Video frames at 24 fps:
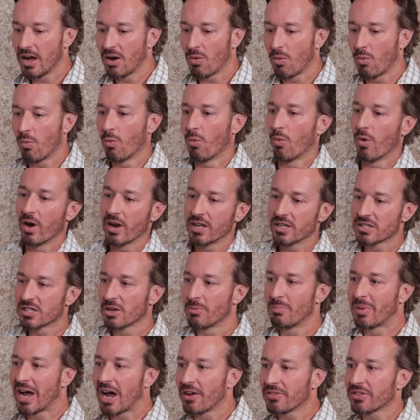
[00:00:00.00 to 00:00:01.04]
what is
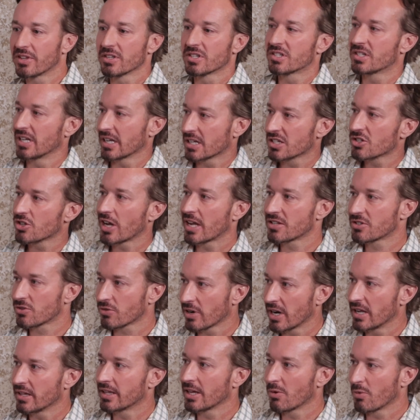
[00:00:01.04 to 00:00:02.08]
about the success
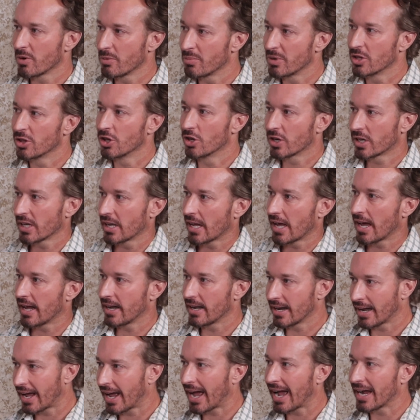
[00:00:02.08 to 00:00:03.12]
rate that we'd be looking at
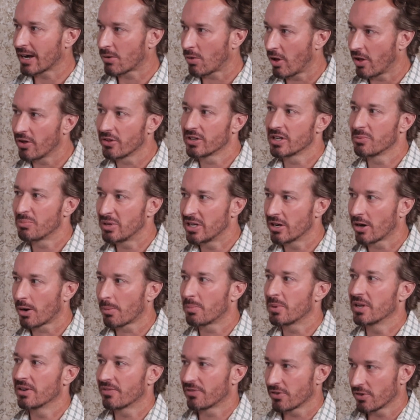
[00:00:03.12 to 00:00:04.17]
a high quality
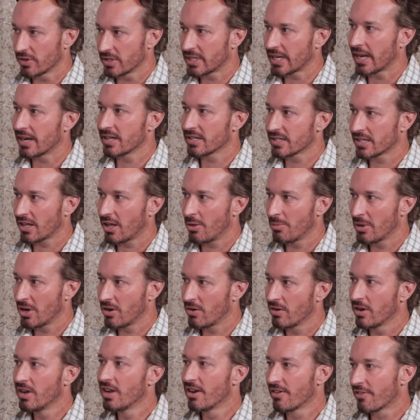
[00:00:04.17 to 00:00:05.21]
PRP for a tennis
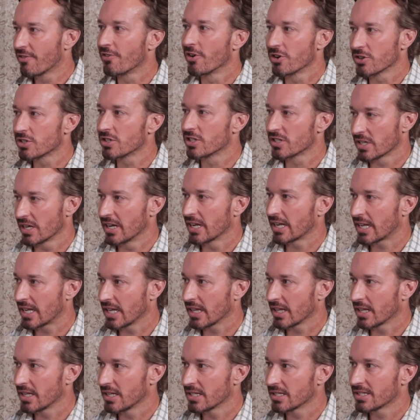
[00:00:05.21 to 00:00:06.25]
elbow versus an
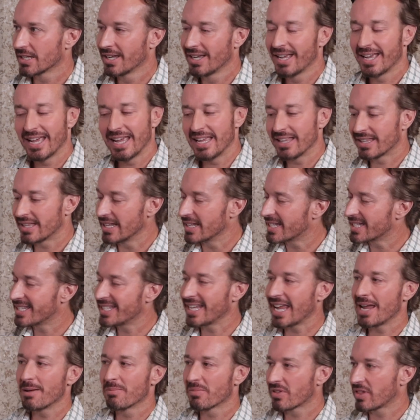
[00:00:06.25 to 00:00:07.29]
Achilles. The
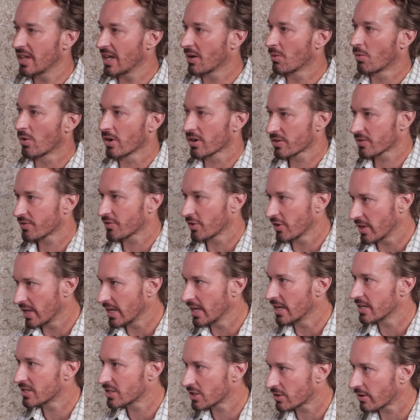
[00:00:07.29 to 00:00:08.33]
same thing works for
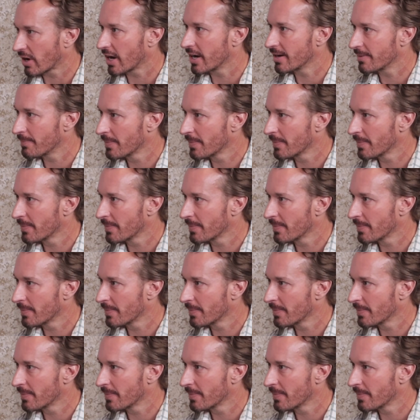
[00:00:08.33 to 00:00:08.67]
this, right?